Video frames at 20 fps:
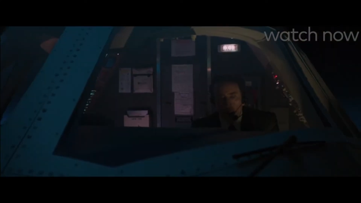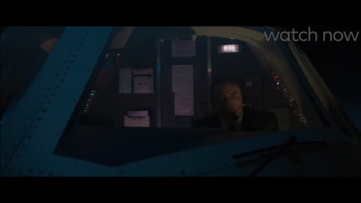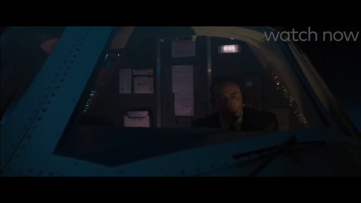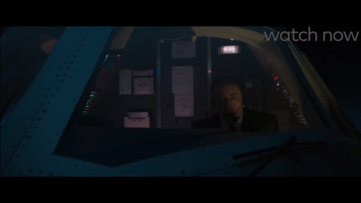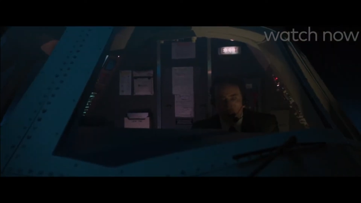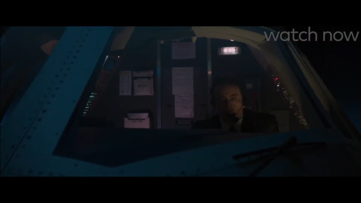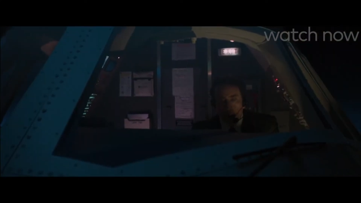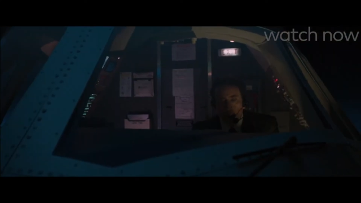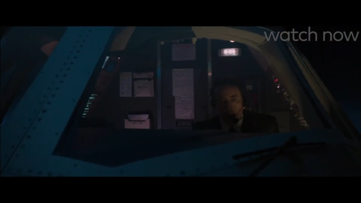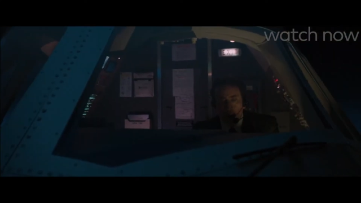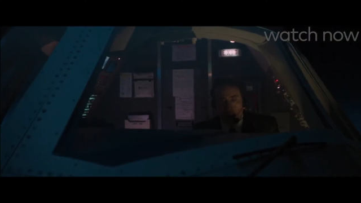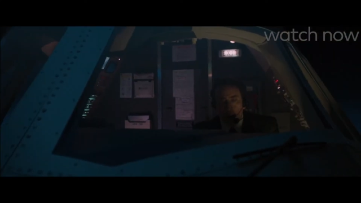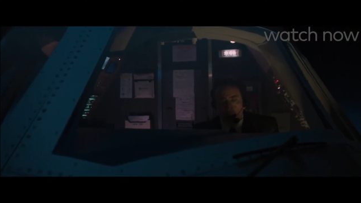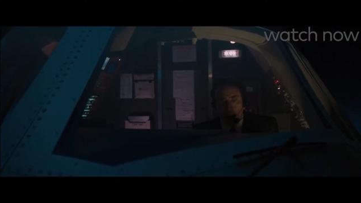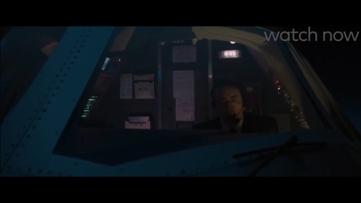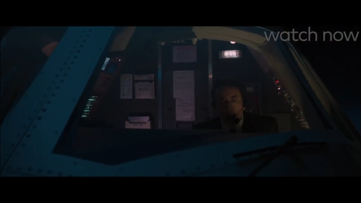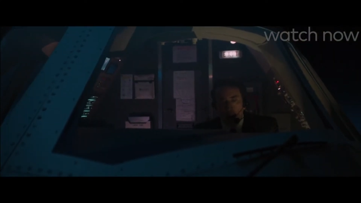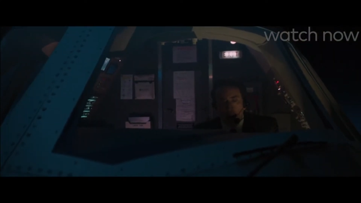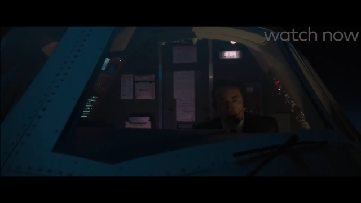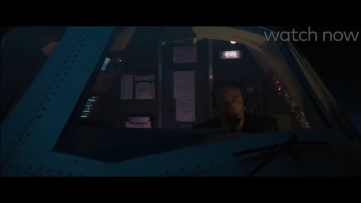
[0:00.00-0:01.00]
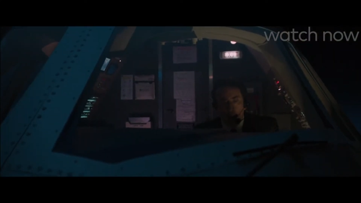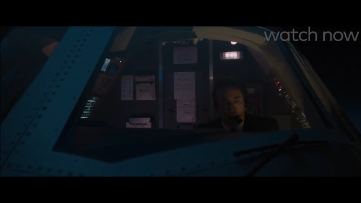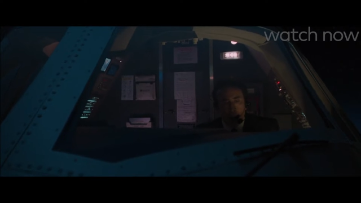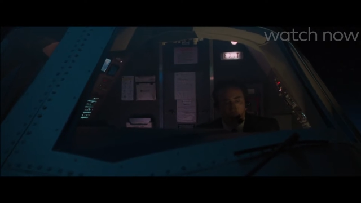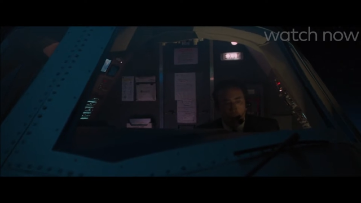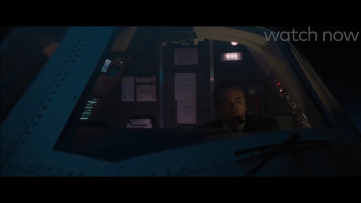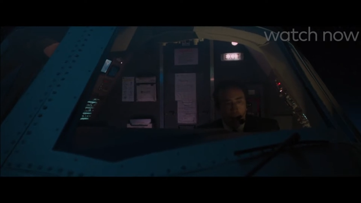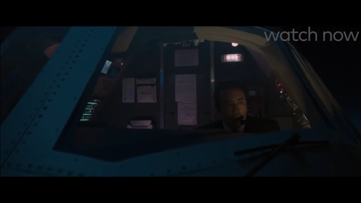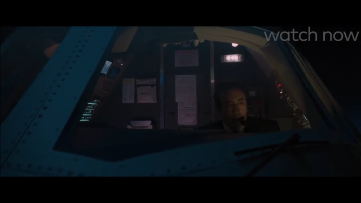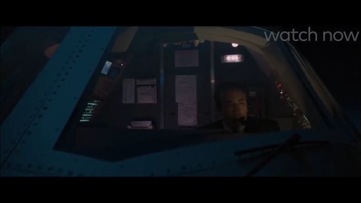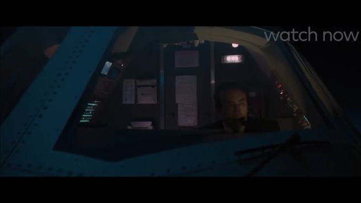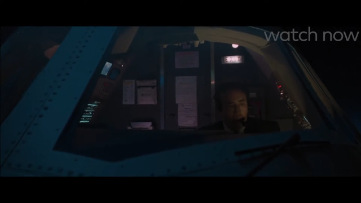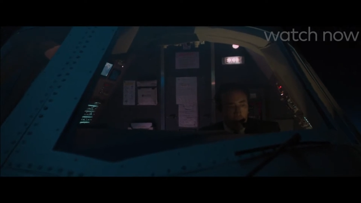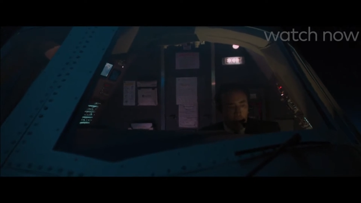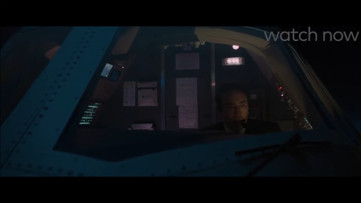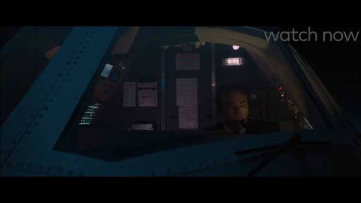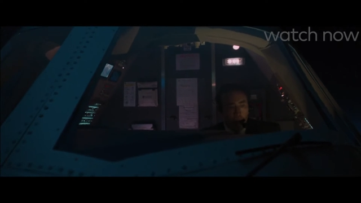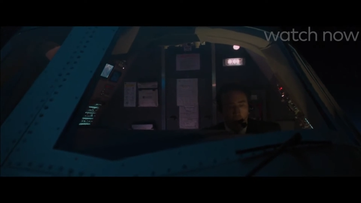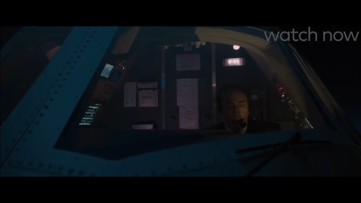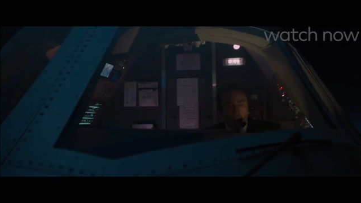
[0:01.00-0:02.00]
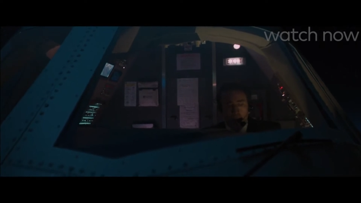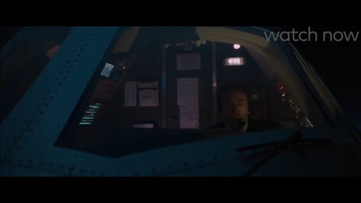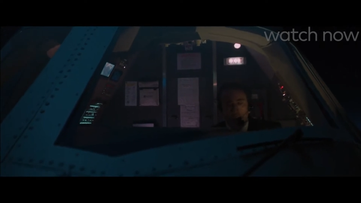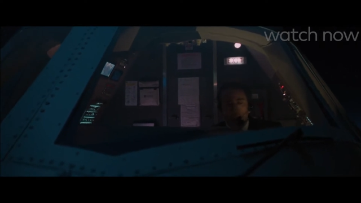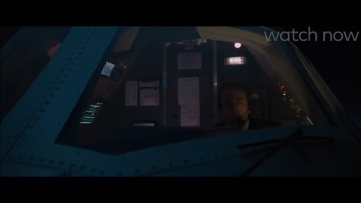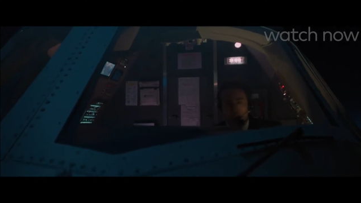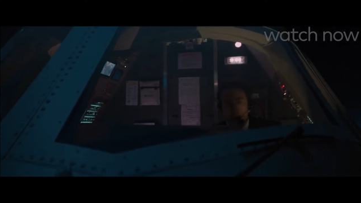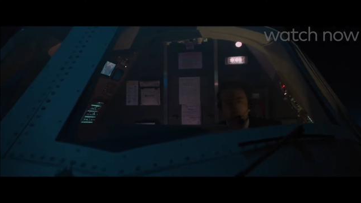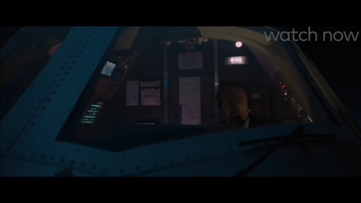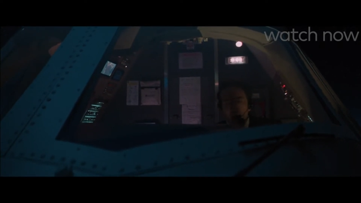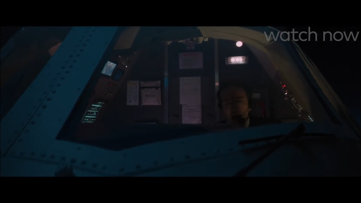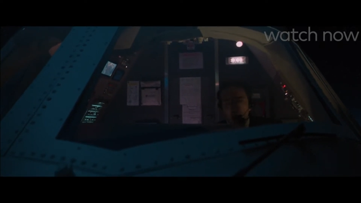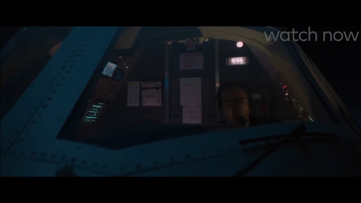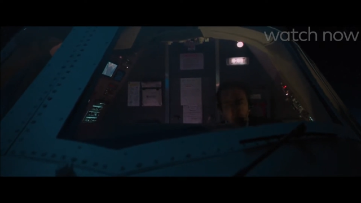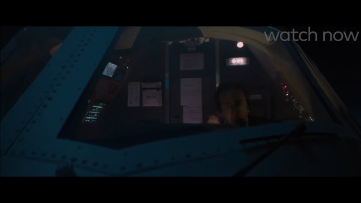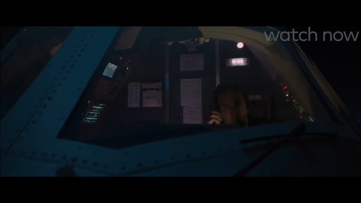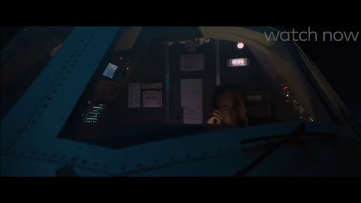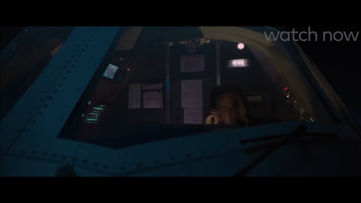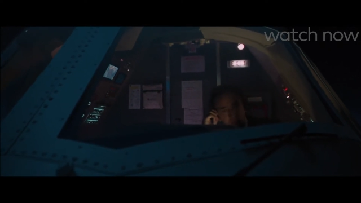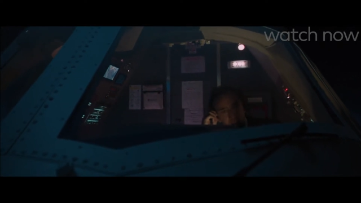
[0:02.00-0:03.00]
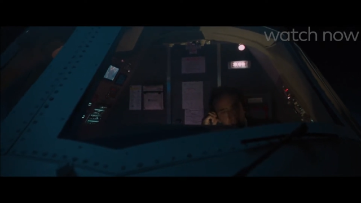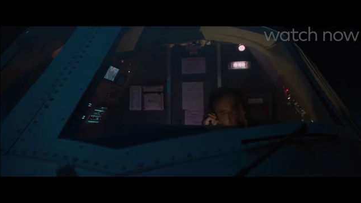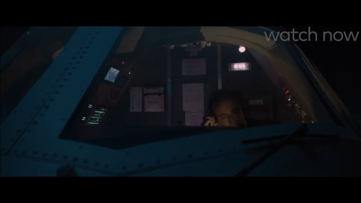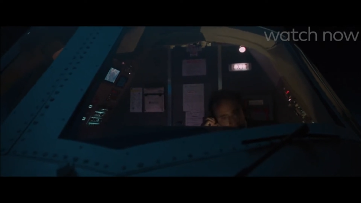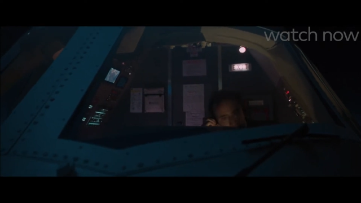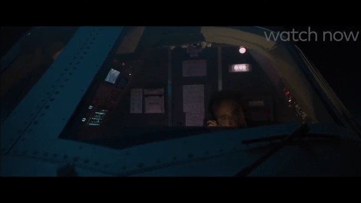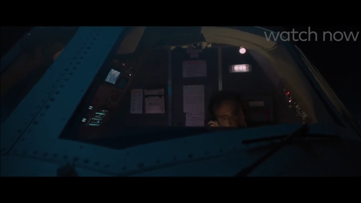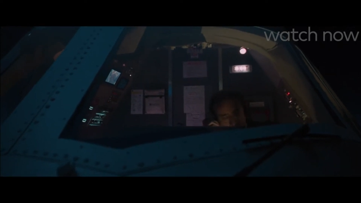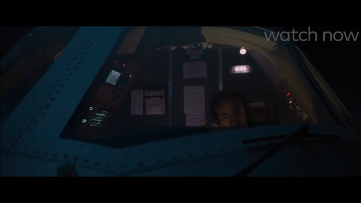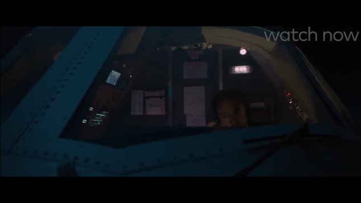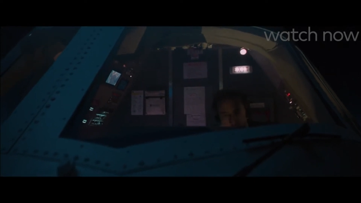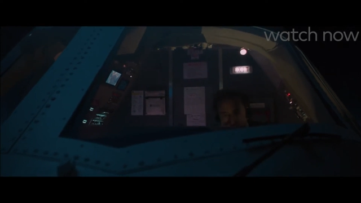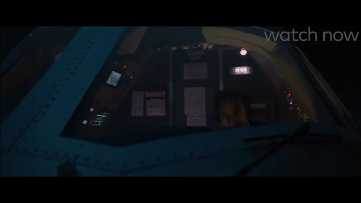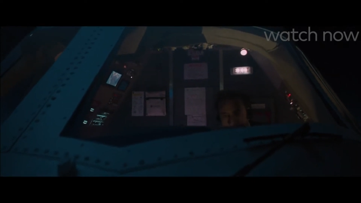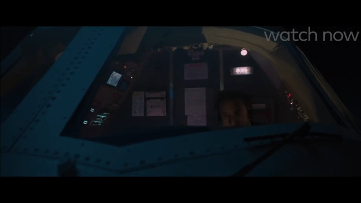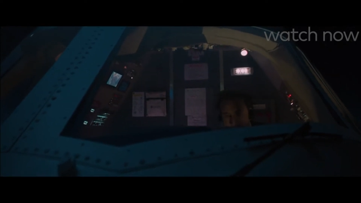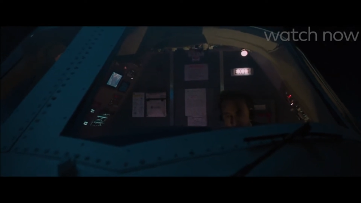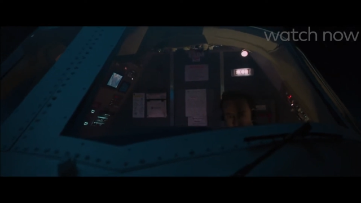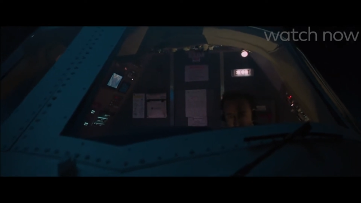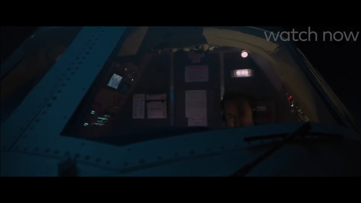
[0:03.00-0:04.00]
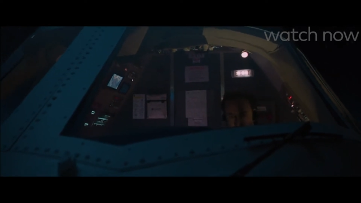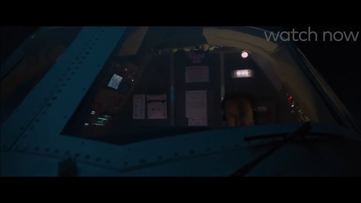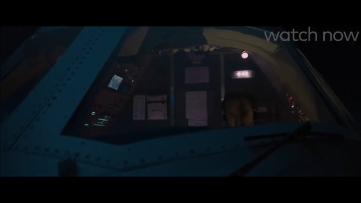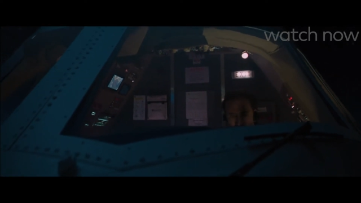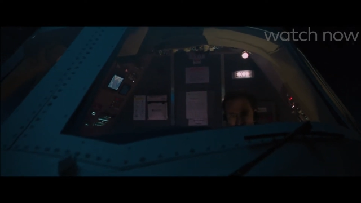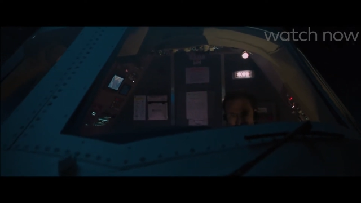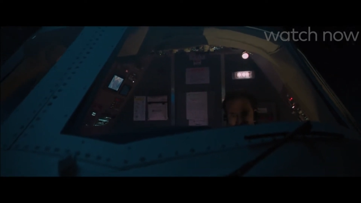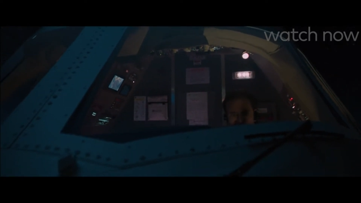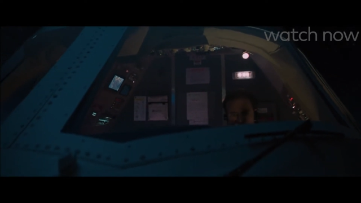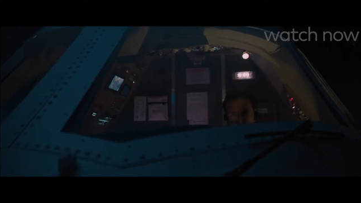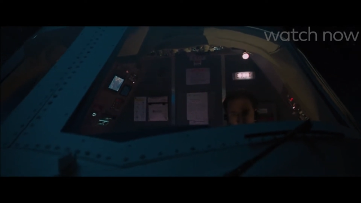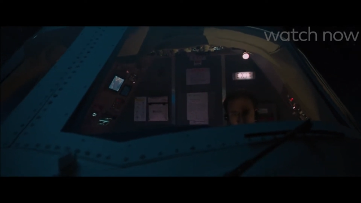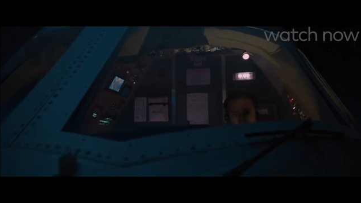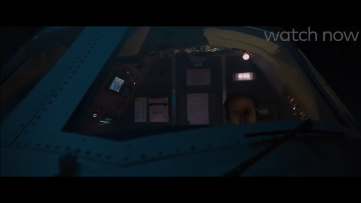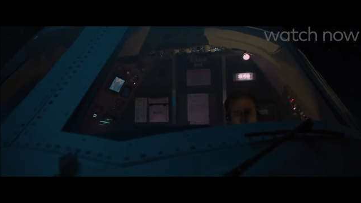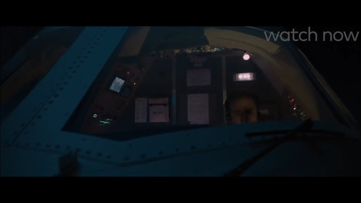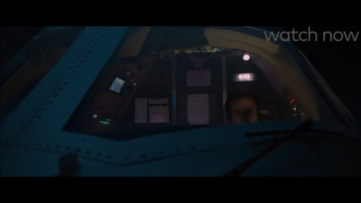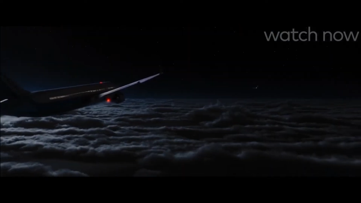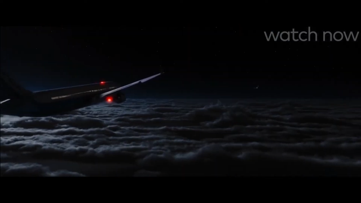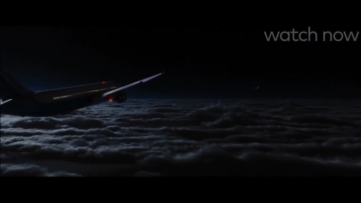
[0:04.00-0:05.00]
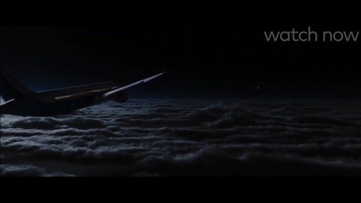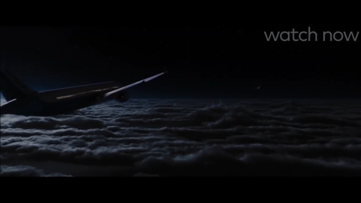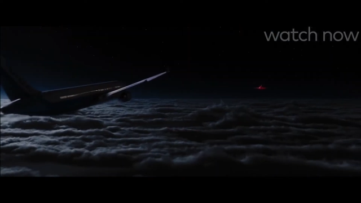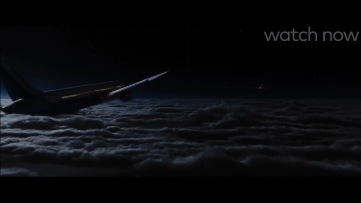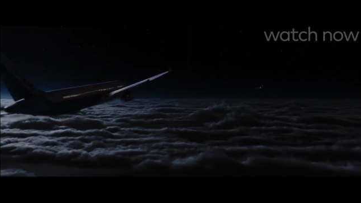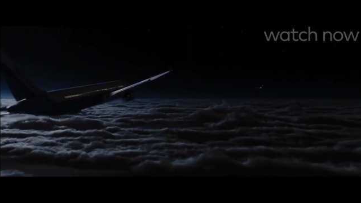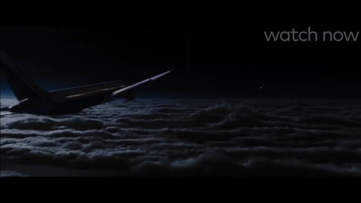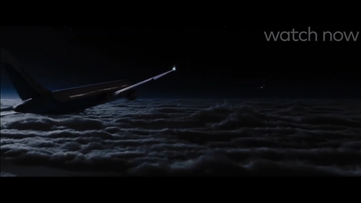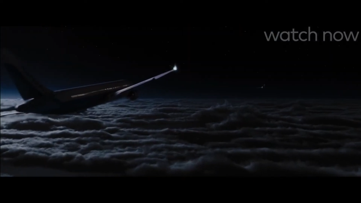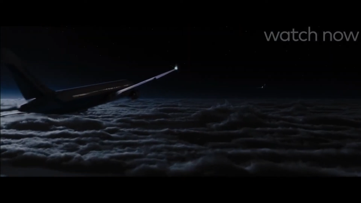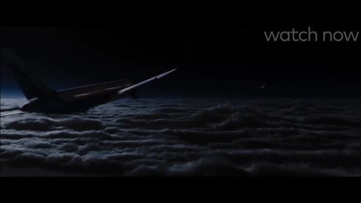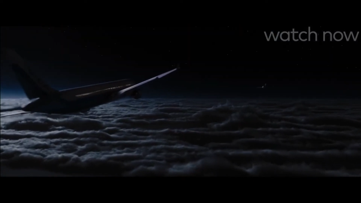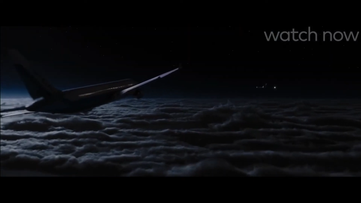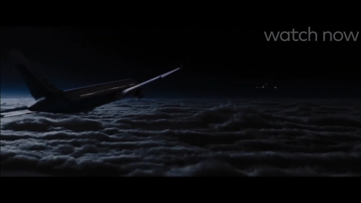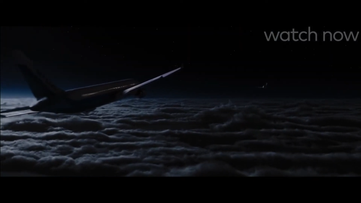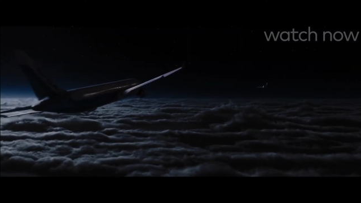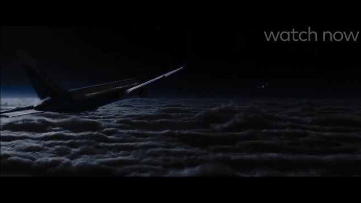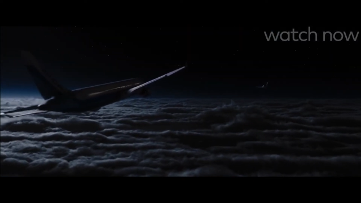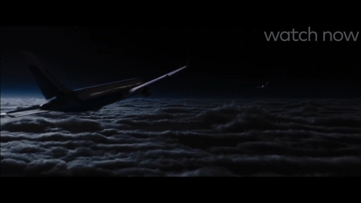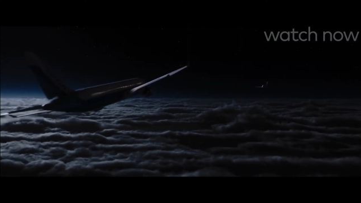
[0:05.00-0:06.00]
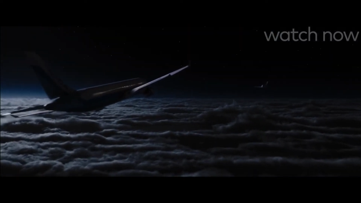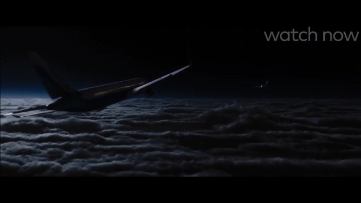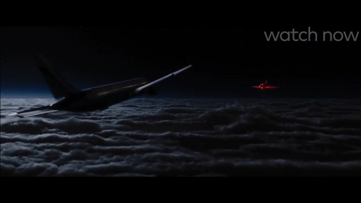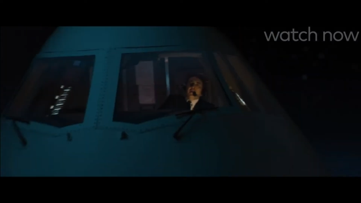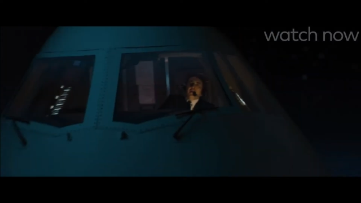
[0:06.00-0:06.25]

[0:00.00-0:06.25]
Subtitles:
No face is visible, so there are no lips to read.